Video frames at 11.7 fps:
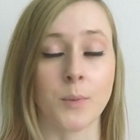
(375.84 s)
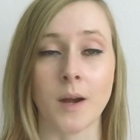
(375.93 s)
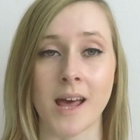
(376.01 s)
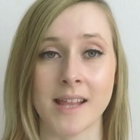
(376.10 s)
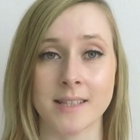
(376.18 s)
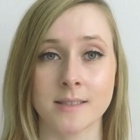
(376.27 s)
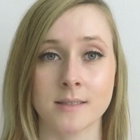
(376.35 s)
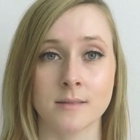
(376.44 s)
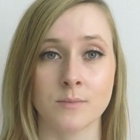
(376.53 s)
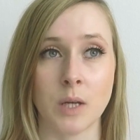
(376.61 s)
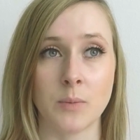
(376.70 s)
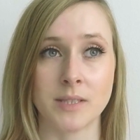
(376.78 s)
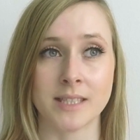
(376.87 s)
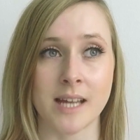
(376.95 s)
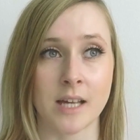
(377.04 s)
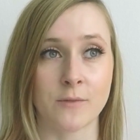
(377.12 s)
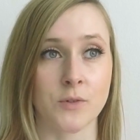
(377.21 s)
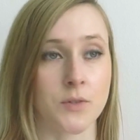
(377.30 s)
breaths, maybe
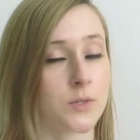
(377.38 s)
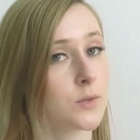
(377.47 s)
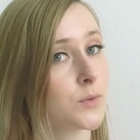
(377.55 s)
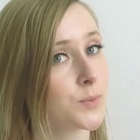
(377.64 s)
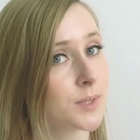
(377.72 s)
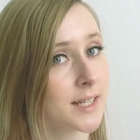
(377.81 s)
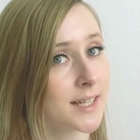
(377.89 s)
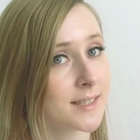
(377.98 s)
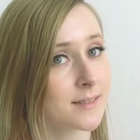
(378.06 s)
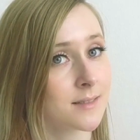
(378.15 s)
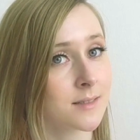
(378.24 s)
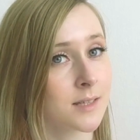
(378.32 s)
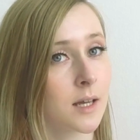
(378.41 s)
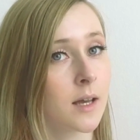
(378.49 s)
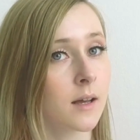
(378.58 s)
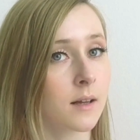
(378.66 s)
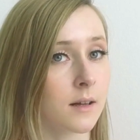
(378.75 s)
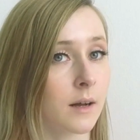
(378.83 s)
staying with 2 breaths,
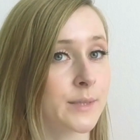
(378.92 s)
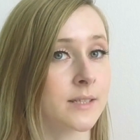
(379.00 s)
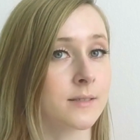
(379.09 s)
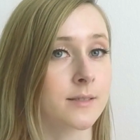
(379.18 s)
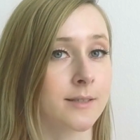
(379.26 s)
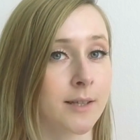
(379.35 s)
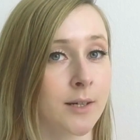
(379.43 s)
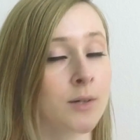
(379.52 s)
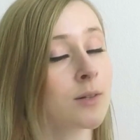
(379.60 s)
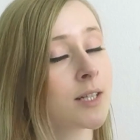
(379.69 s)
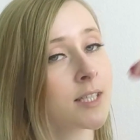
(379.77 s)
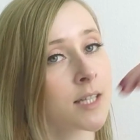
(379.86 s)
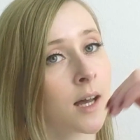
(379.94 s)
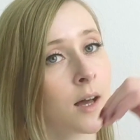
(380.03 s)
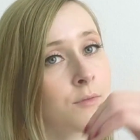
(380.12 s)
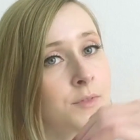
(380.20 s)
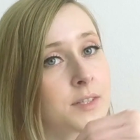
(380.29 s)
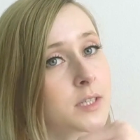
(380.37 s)
coming slowly
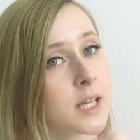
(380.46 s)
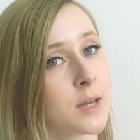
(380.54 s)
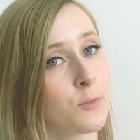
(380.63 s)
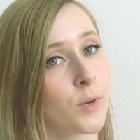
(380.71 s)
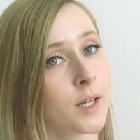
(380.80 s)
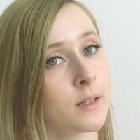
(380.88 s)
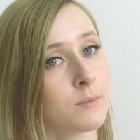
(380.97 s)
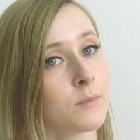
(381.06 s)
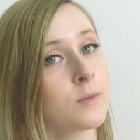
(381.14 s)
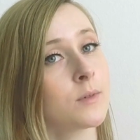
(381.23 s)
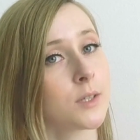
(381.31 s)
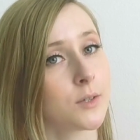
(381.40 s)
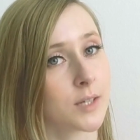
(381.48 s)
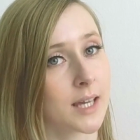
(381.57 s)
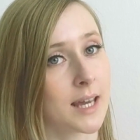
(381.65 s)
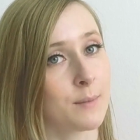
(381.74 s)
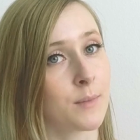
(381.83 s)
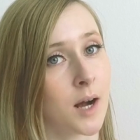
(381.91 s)
down the same way you
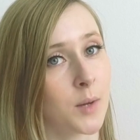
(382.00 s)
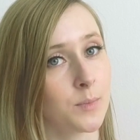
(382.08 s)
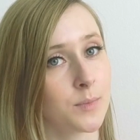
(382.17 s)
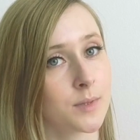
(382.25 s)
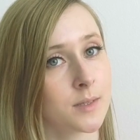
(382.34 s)
came up,